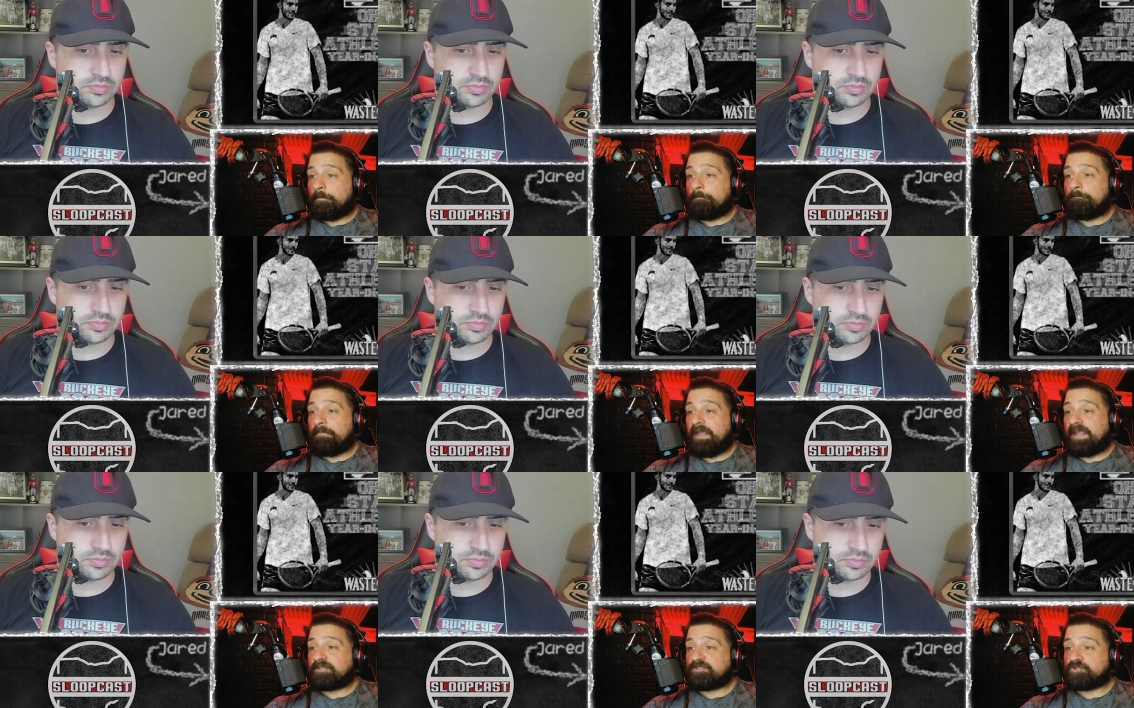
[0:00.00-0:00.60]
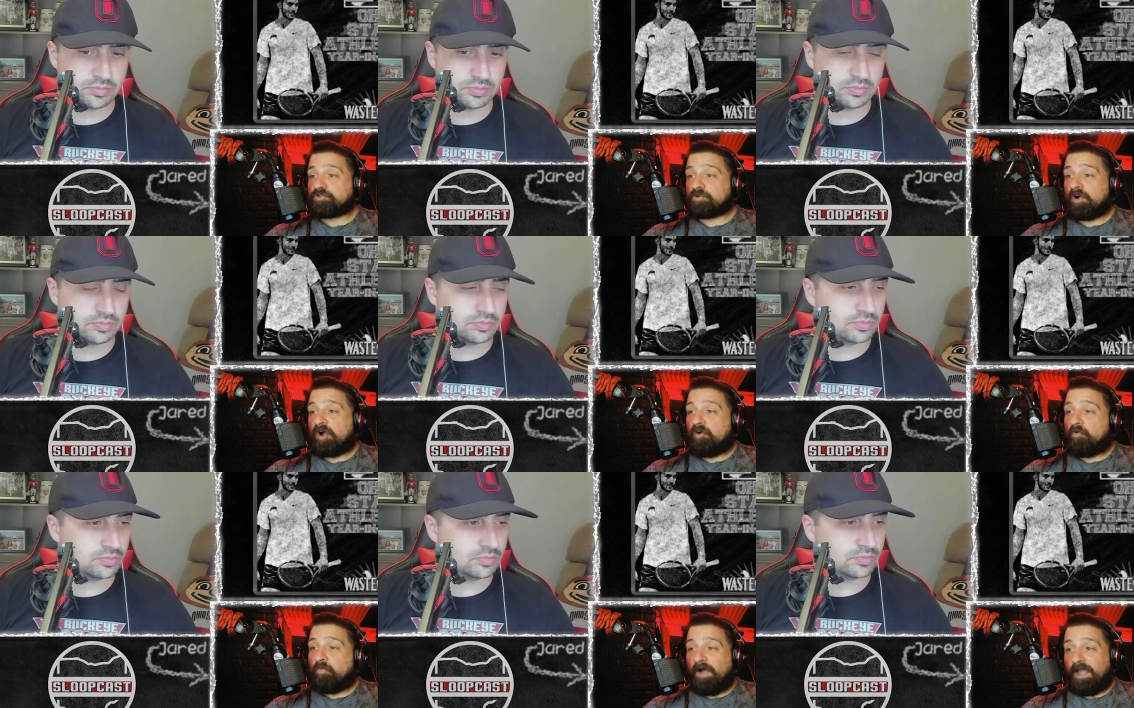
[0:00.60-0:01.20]
Speaker 1: main
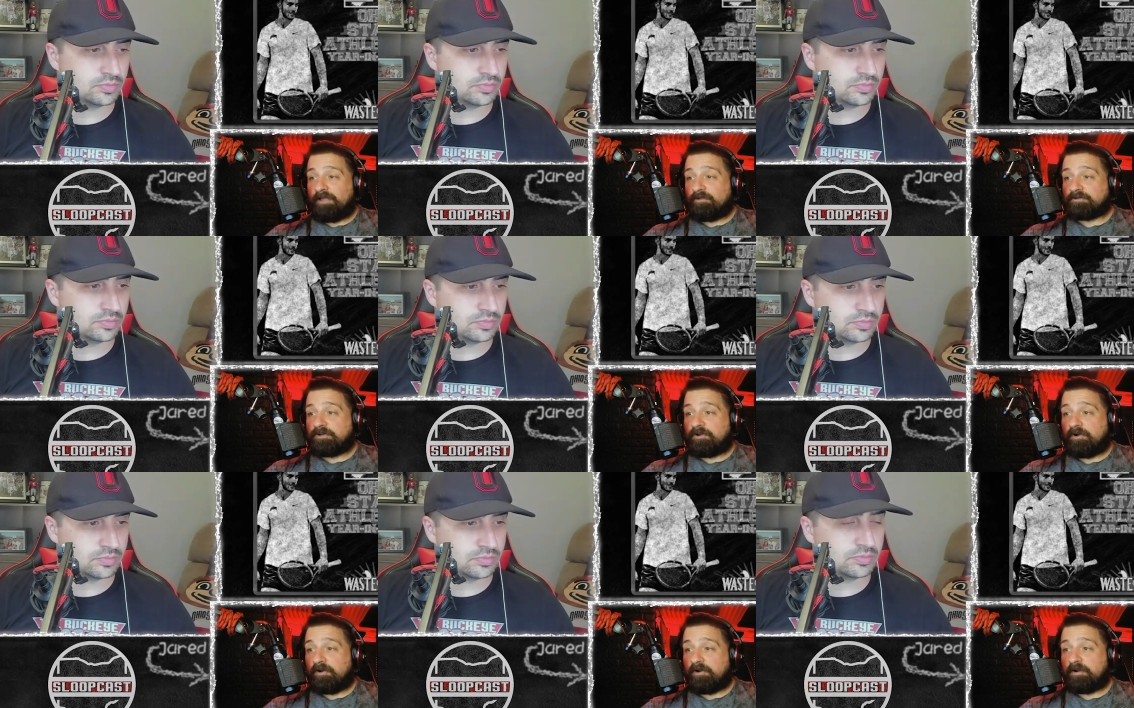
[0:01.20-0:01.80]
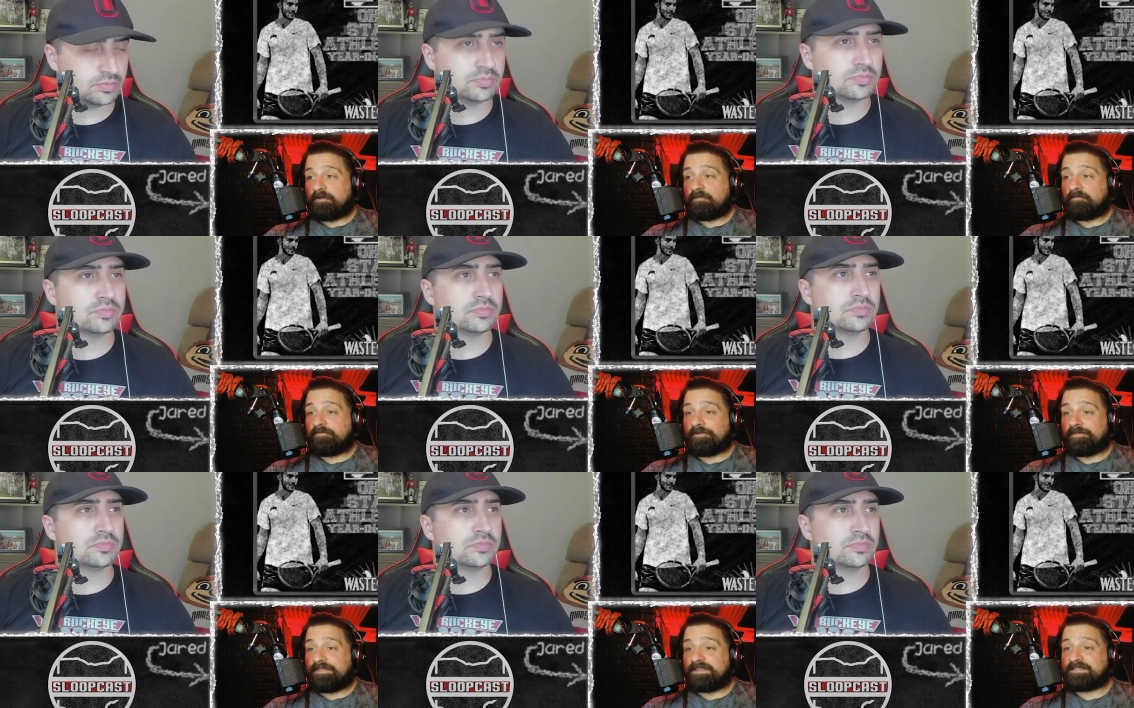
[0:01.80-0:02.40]
draw wild card
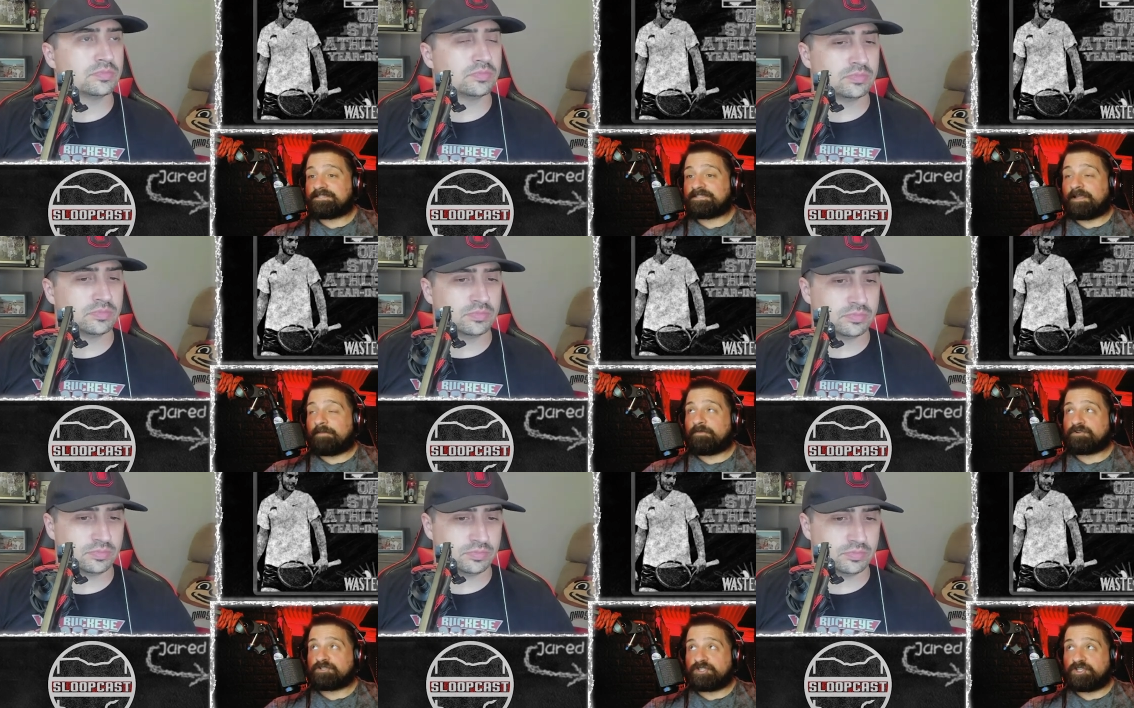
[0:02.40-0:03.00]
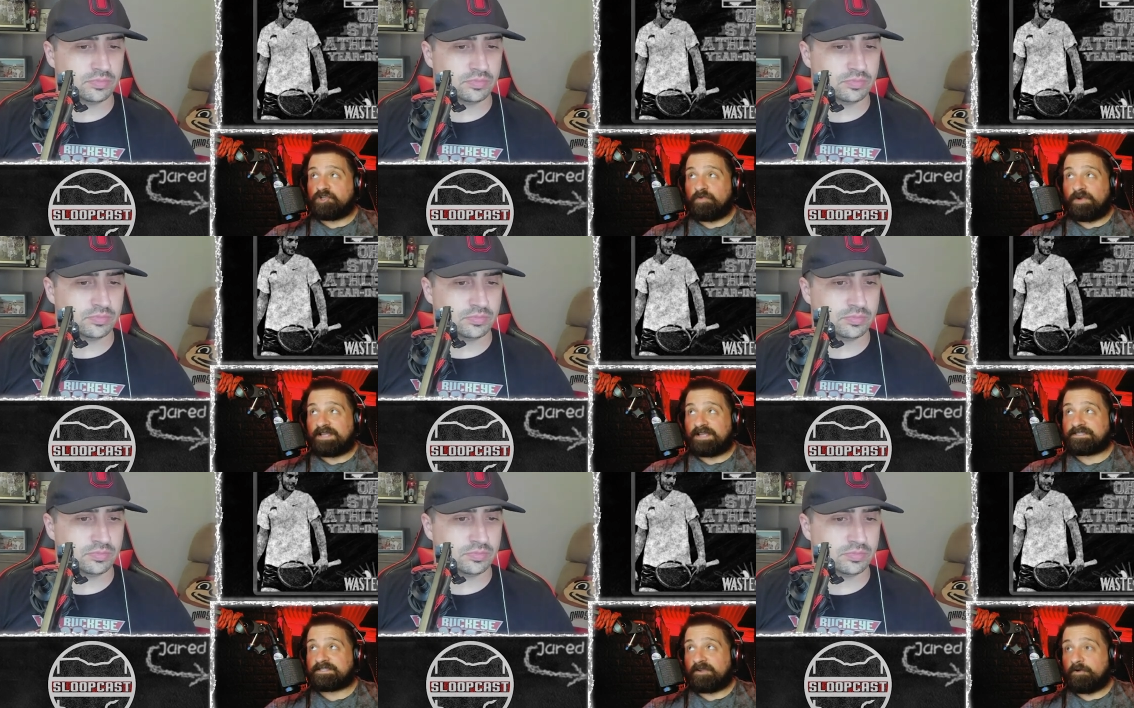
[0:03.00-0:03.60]
for this summer's
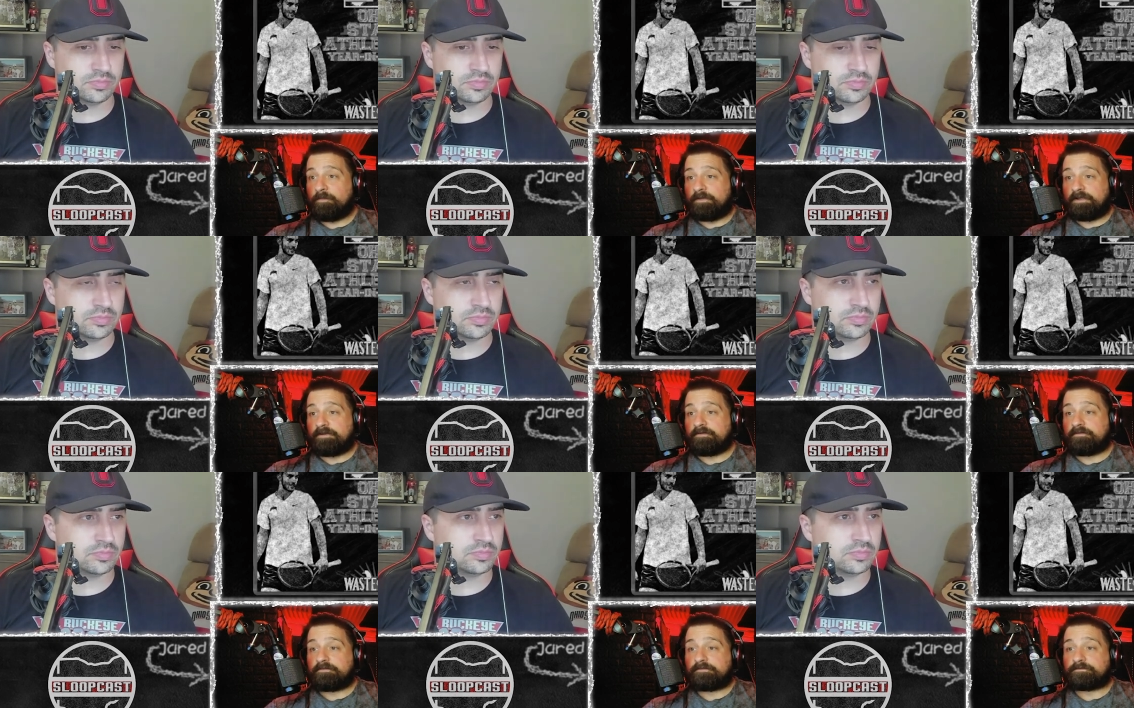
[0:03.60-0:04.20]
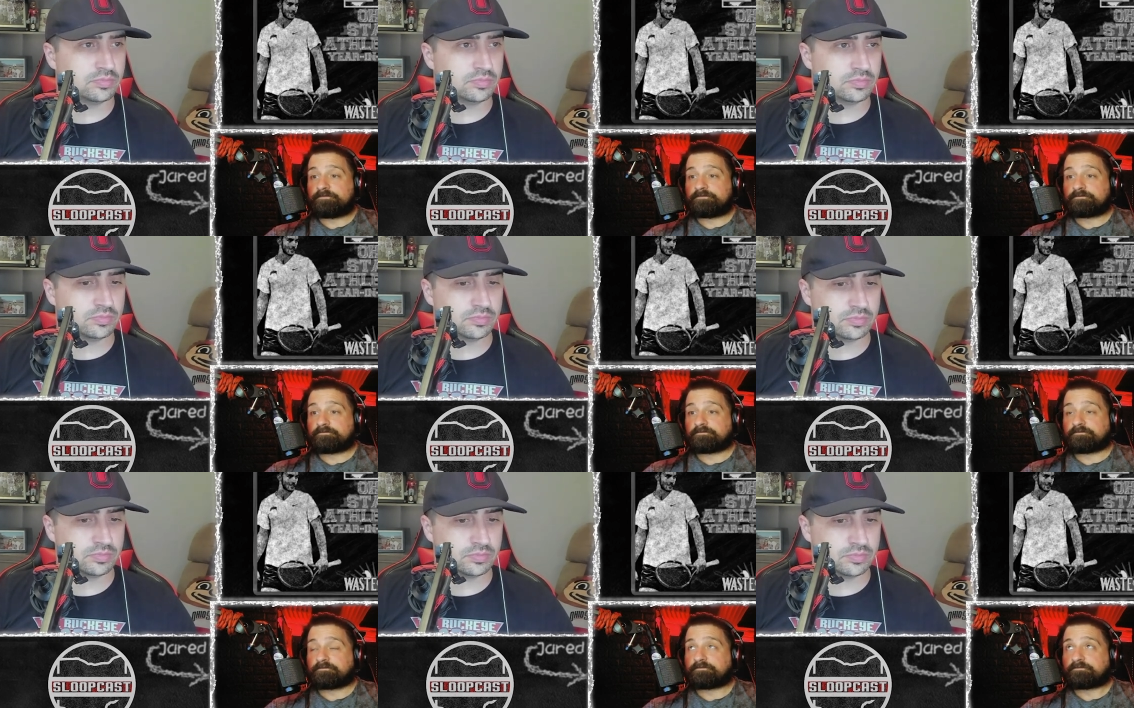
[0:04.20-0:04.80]
U.S. Open.
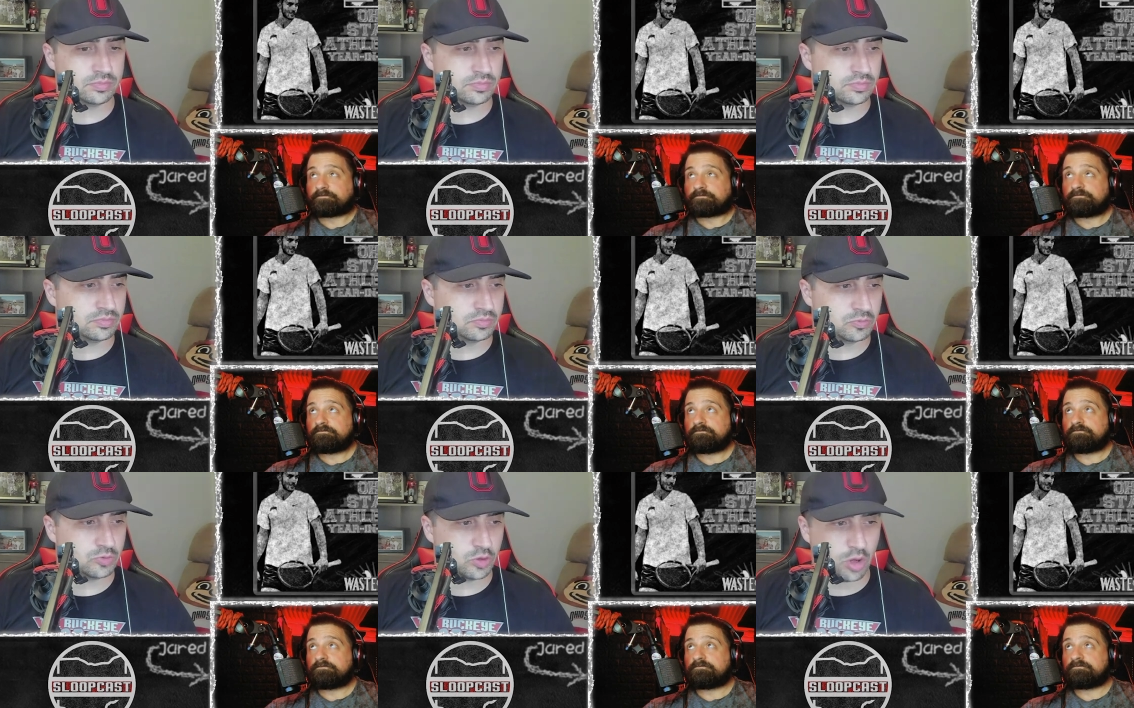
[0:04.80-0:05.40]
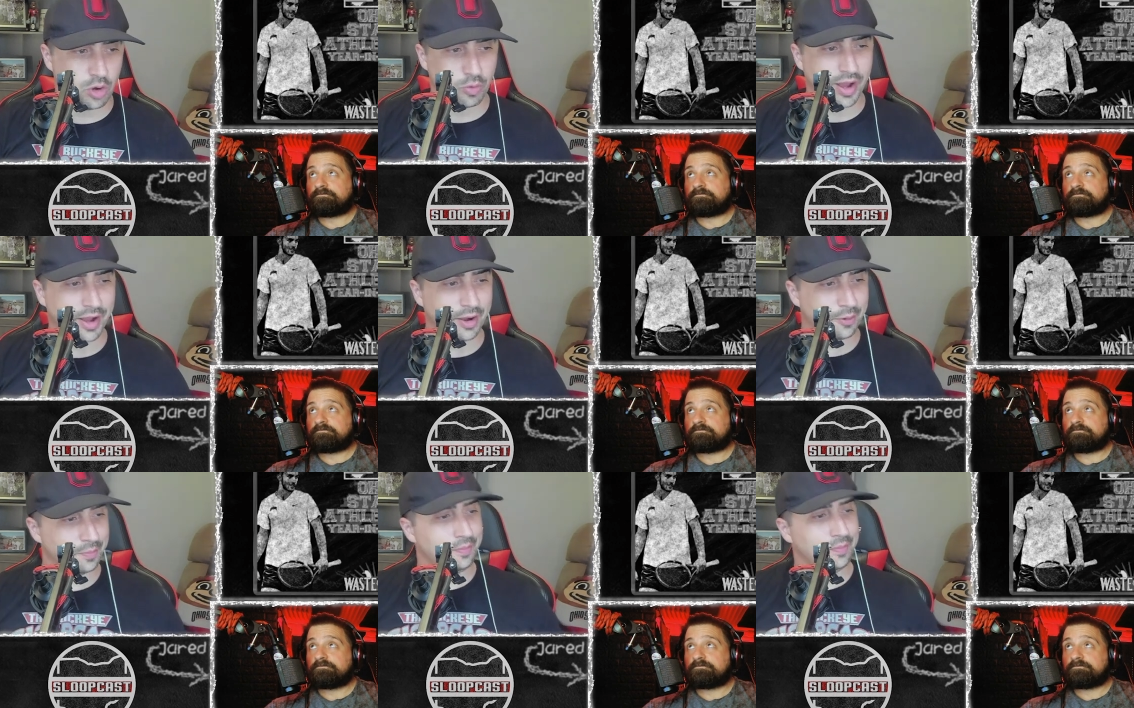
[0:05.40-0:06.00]
Speaker 2: Oh,
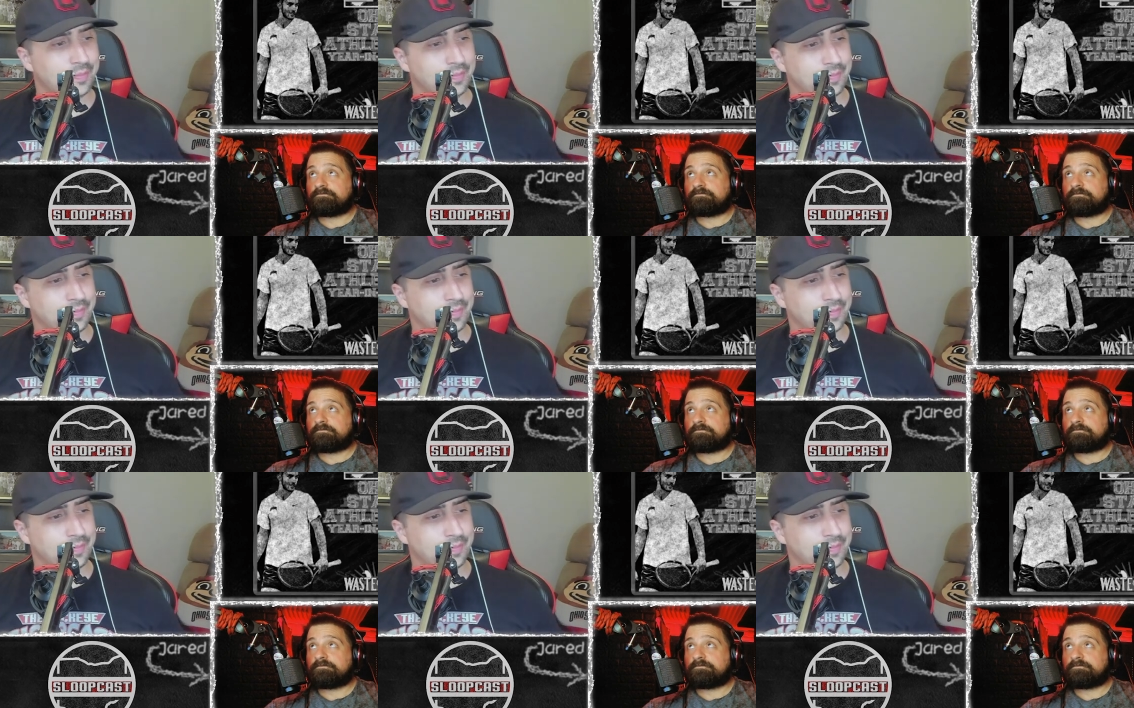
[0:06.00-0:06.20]
wow.